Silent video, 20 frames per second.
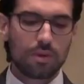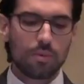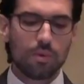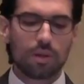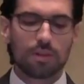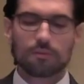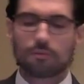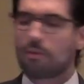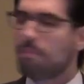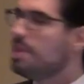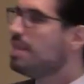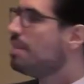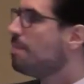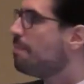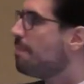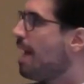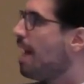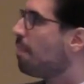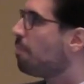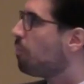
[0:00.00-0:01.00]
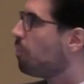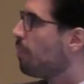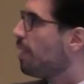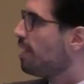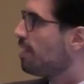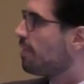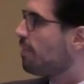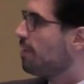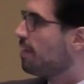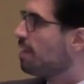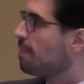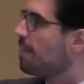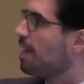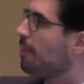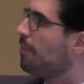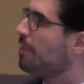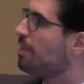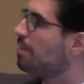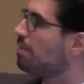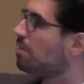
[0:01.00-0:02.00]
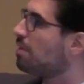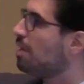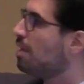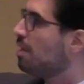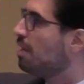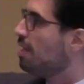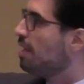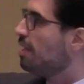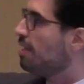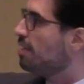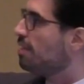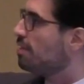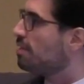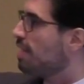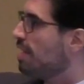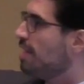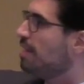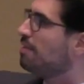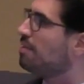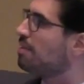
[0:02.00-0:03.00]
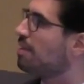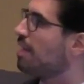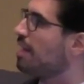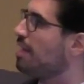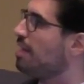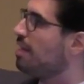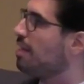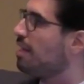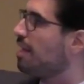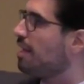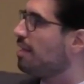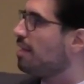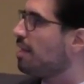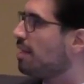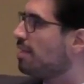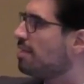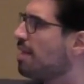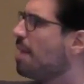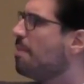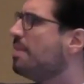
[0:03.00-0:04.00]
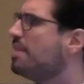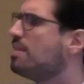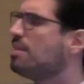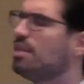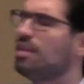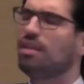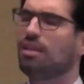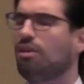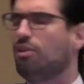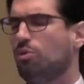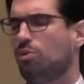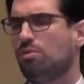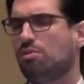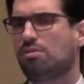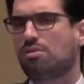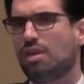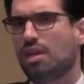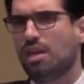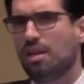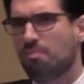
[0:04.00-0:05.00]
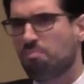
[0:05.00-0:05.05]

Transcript: Well, for me, the helpful way to think about this is an insight that Simon Sinek, who's